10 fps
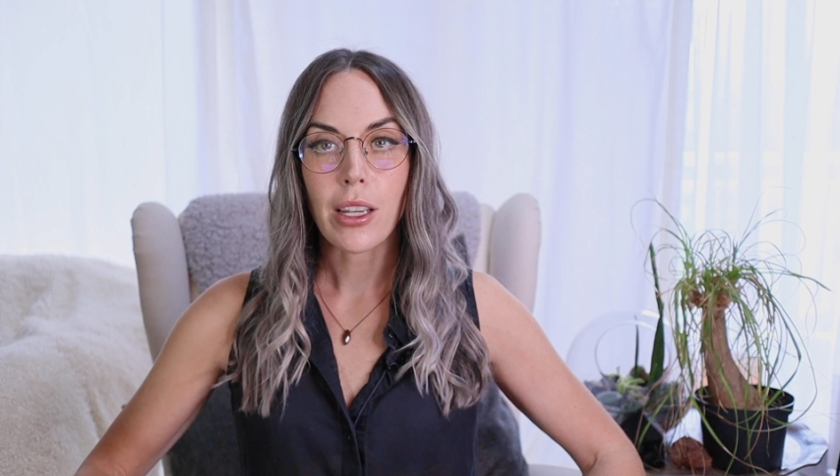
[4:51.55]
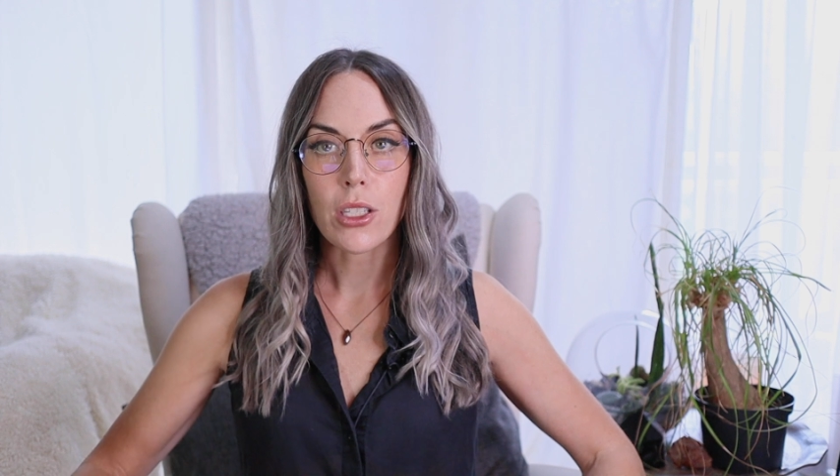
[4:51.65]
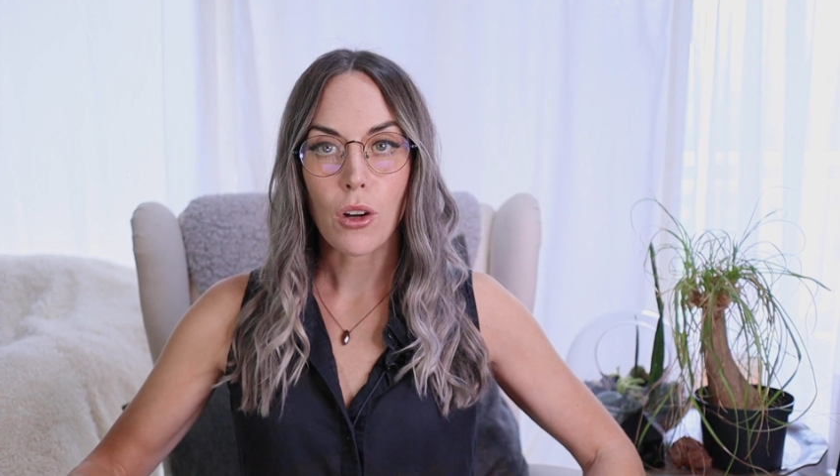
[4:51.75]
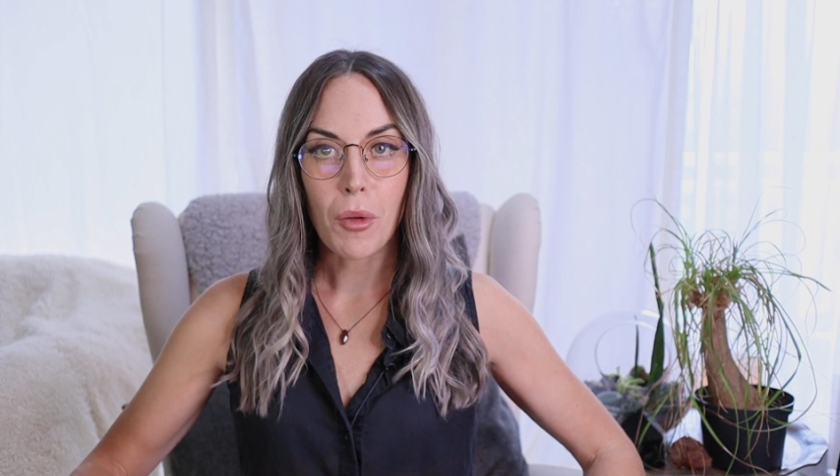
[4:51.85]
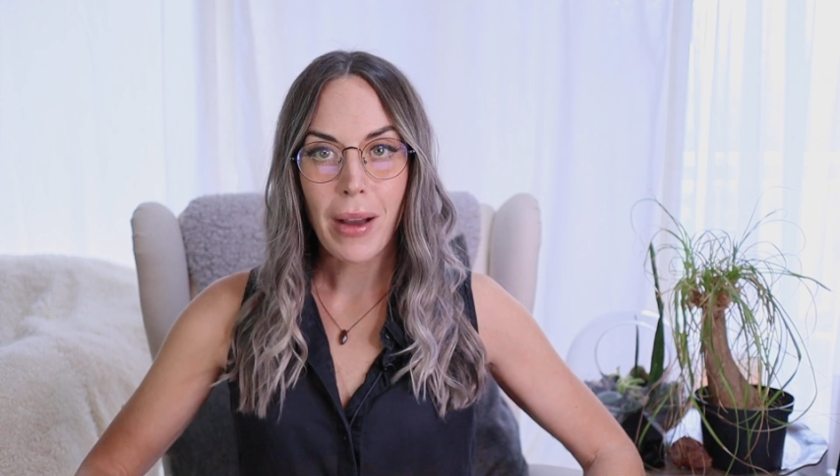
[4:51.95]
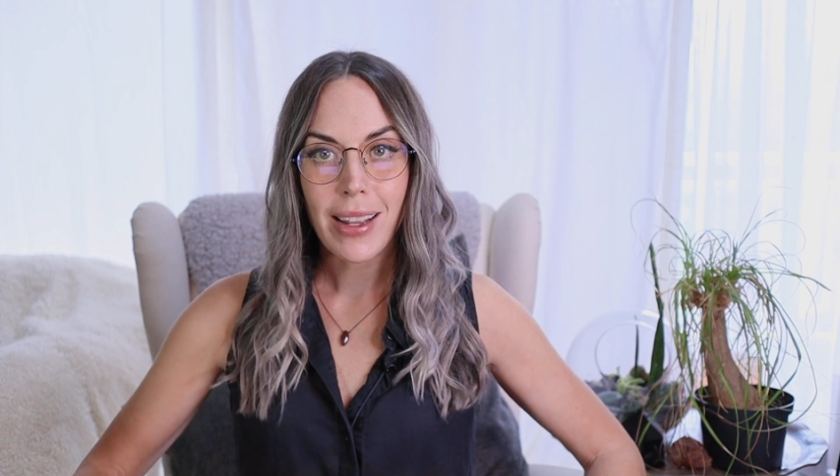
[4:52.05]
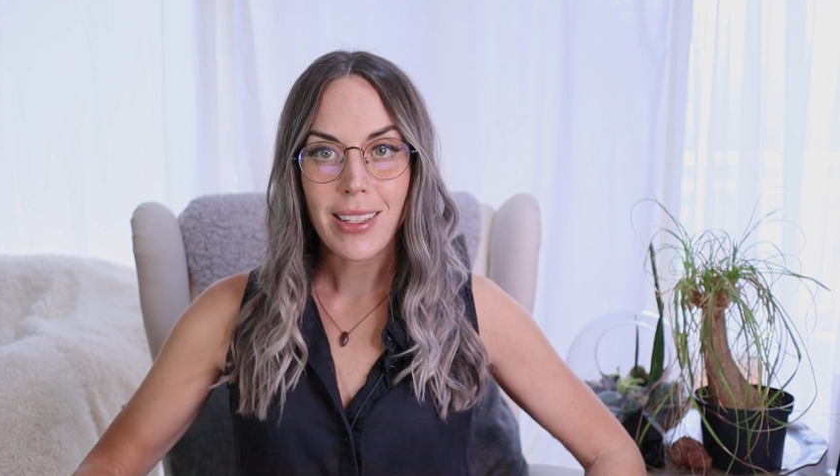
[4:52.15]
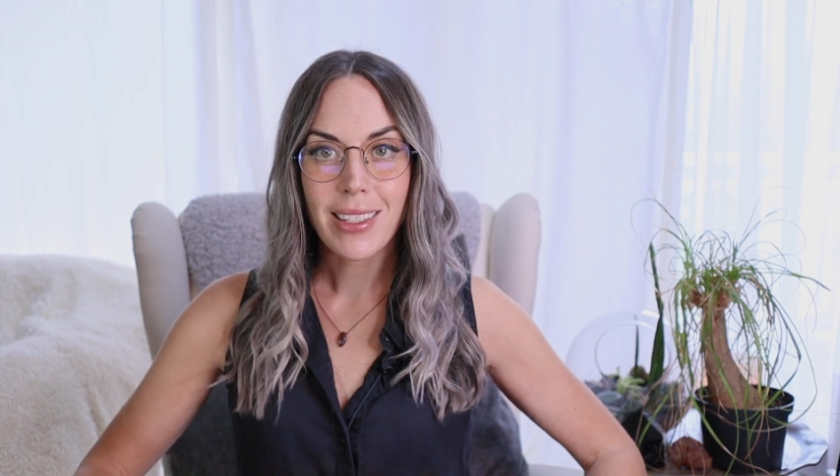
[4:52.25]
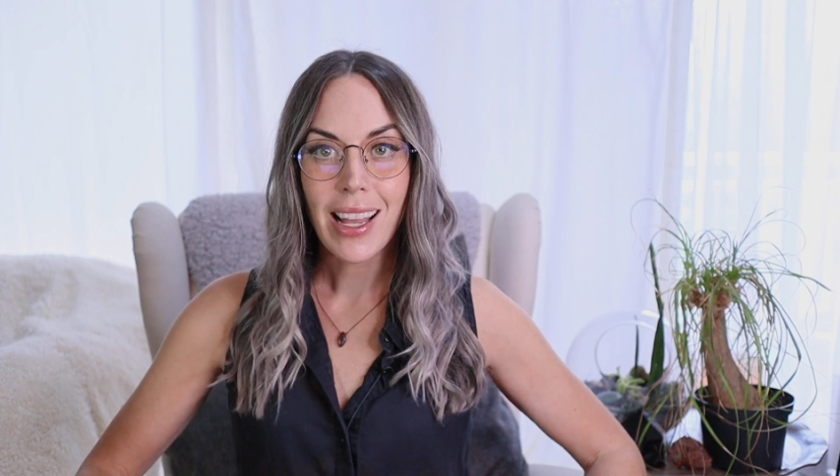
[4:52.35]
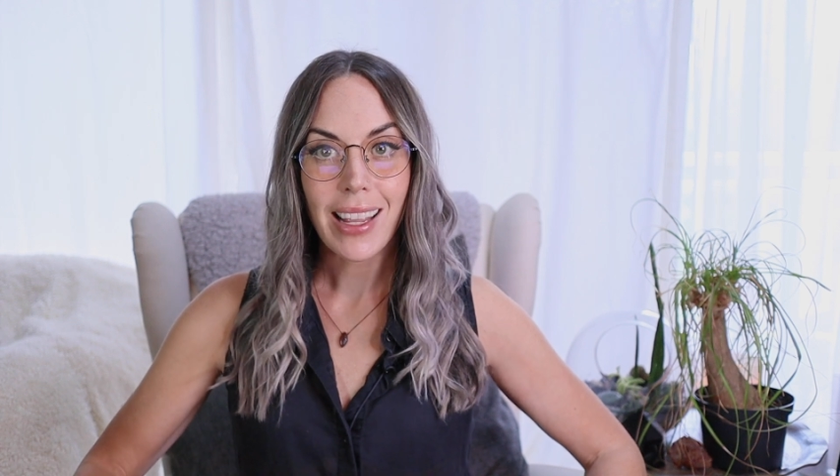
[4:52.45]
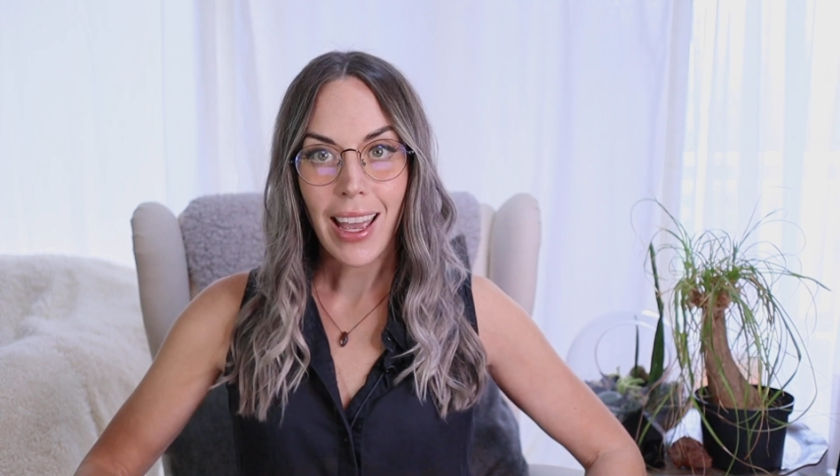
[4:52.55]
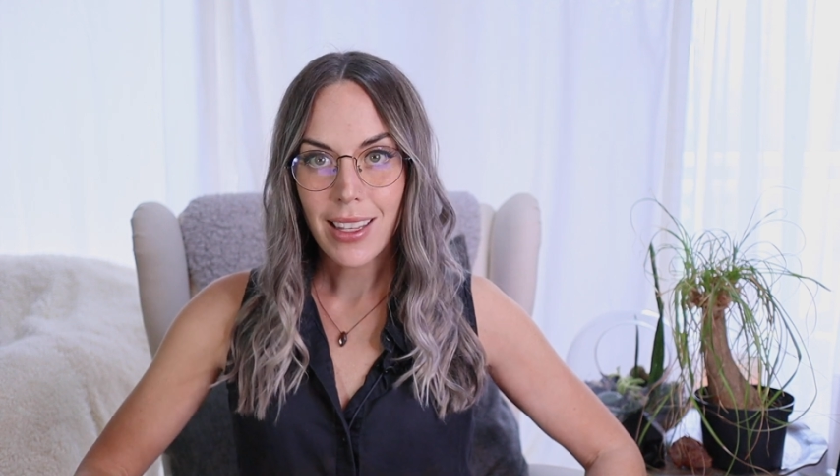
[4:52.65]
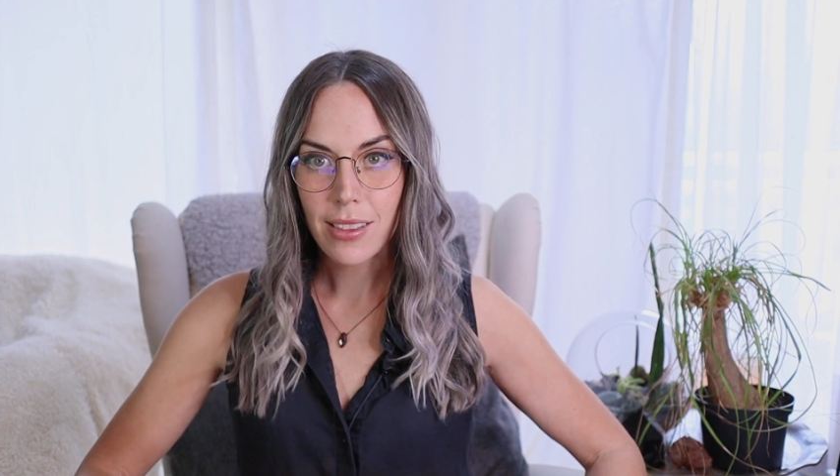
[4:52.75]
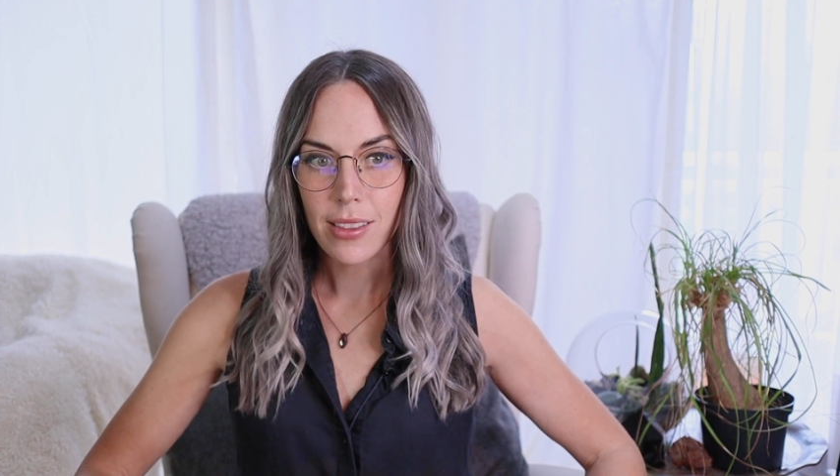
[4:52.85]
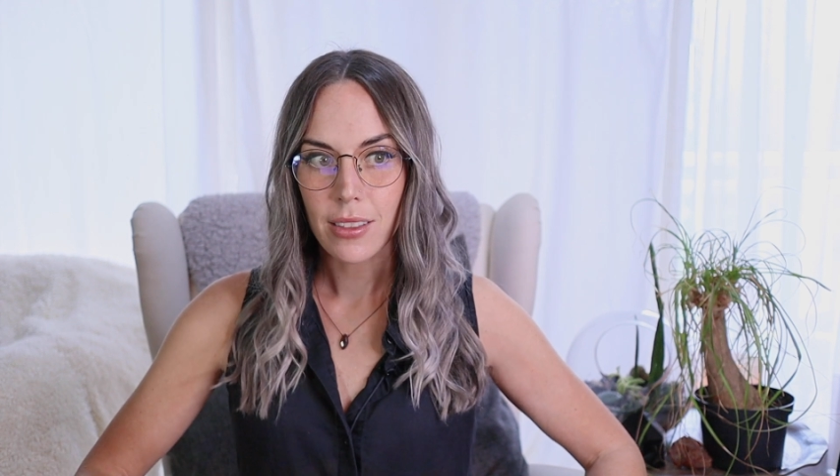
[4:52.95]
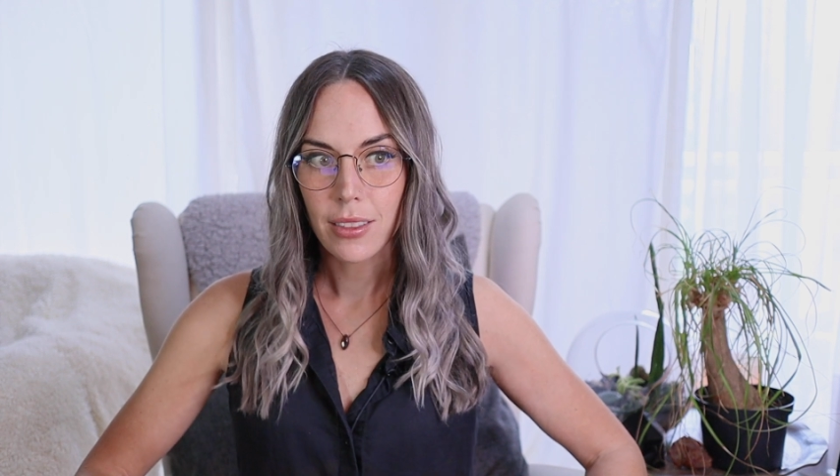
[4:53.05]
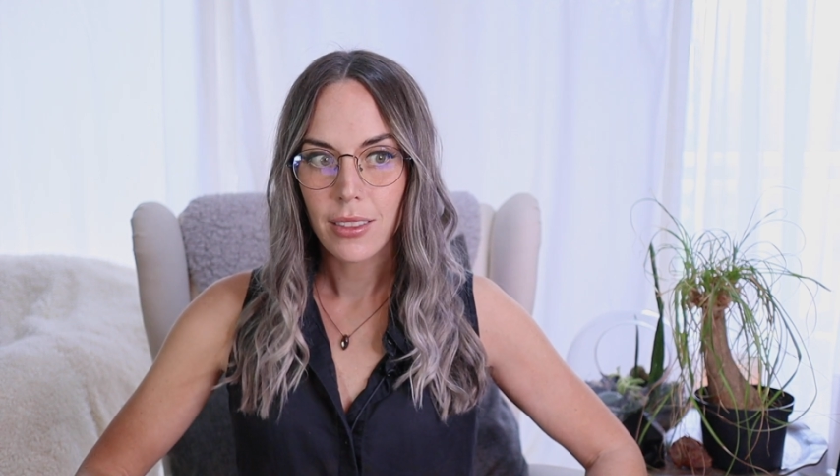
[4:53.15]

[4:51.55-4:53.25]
because it reminds us that yes,